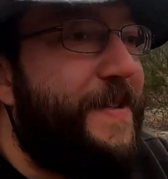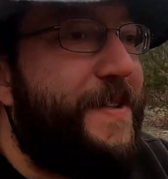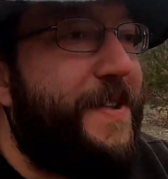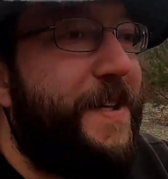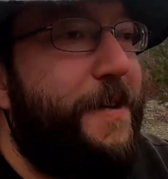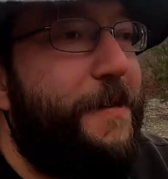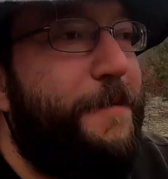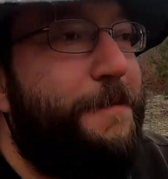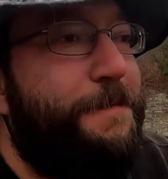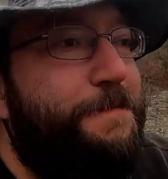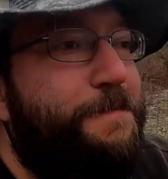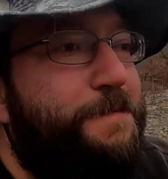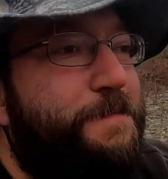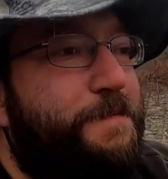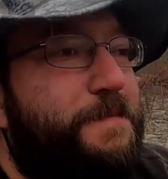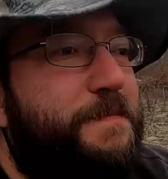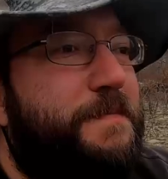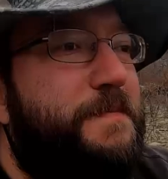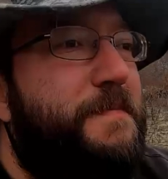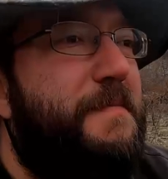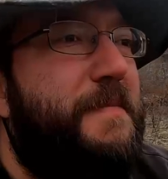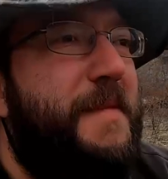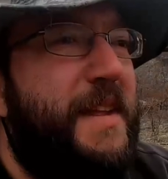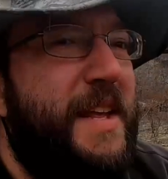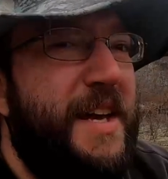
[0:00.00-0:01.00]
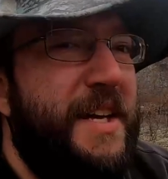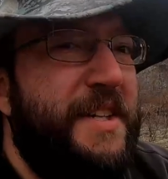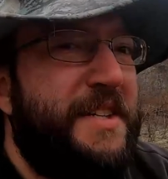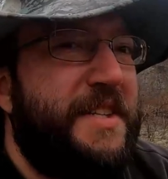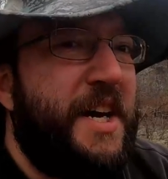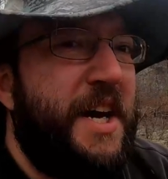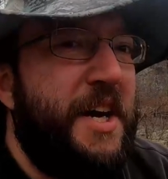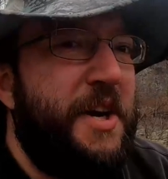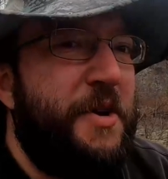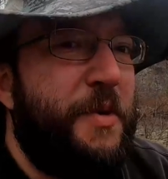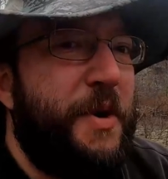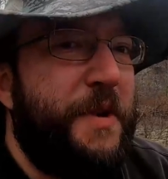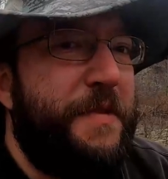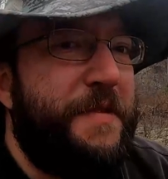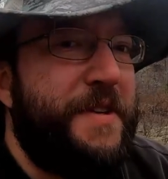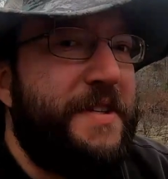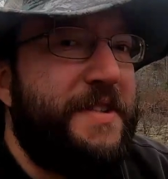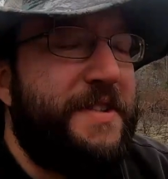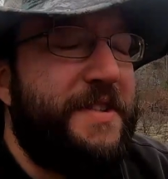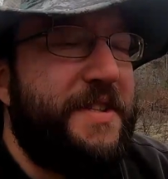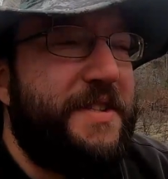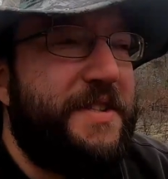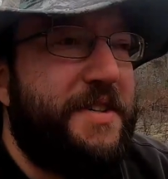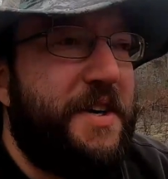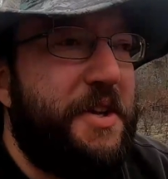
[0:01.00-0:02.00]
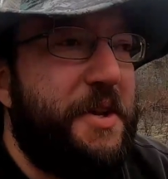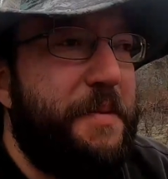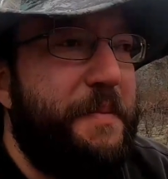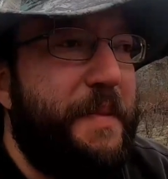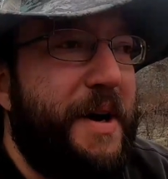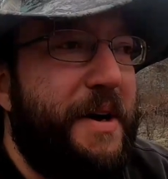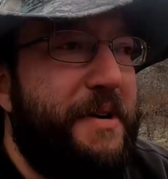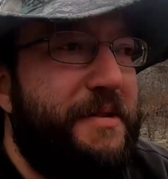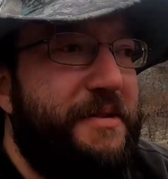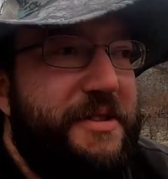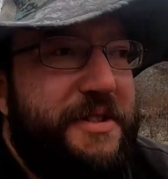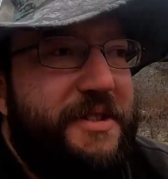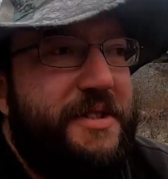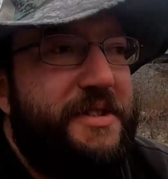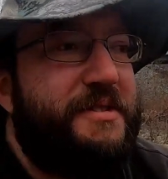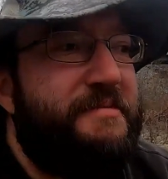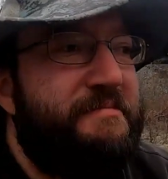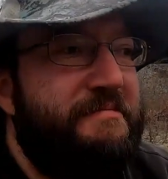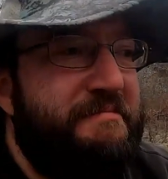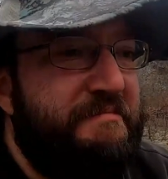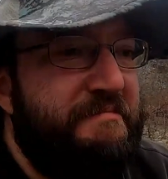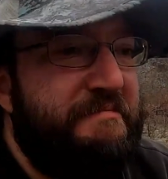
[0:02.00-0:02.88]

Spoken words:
So that's kind of what this is all about, just